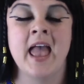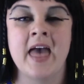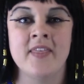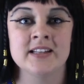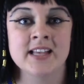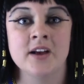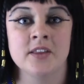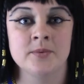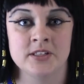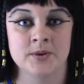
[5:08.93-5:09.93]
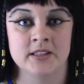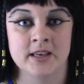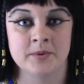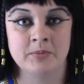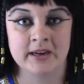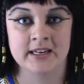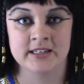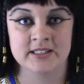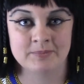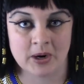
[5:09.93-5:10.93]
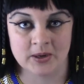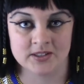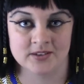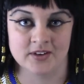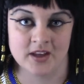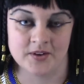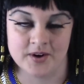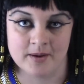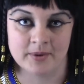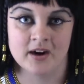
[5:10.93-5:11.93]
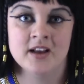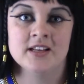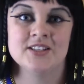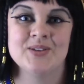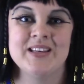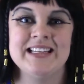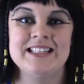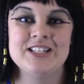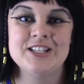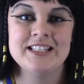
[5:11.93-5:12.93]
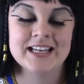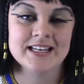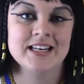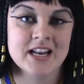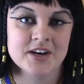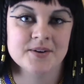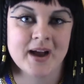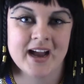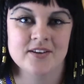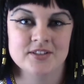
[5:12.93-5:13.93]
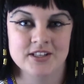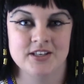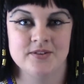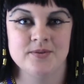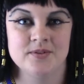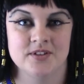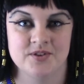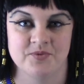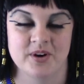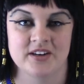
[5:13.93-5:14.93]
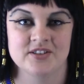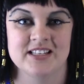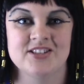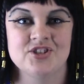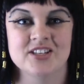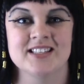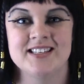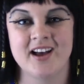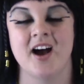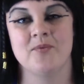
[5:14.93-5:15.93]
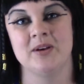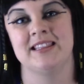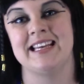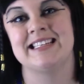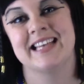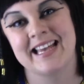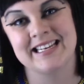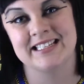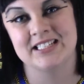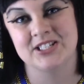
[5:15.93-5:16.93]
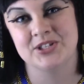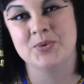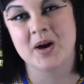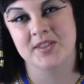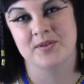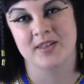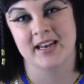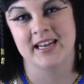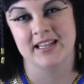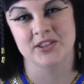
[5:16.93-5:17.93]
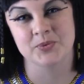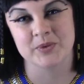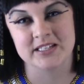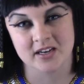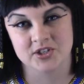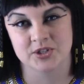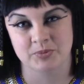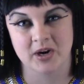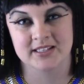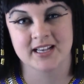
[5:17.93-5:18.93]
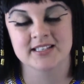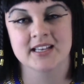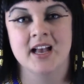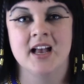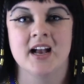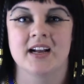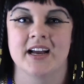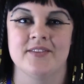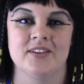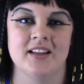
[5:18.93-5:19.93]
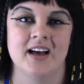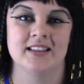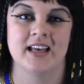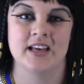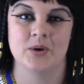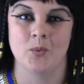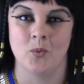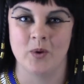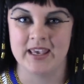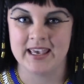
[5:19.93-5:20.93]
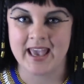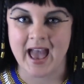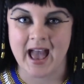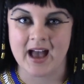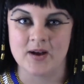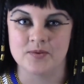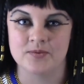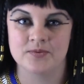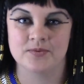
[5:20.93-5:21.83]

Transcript: And that's how they would do it. They would break it into parts of another number. So they did know how to use numerators. It's just not what they tended to do other than in the reduction process. Kind of a lot like we have